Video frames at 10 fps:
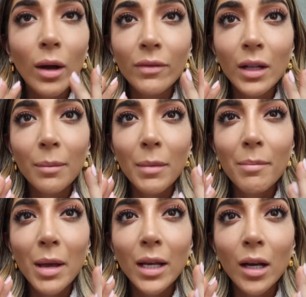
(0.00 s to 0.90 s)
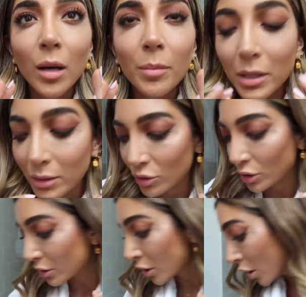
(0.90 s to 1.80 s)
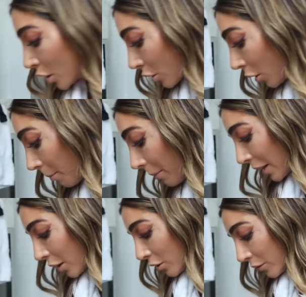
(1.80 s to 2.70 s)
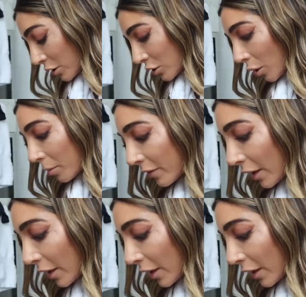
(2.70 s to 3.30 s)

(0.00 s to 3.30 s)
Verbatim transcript: I feel like my makeup has just gone better over the top of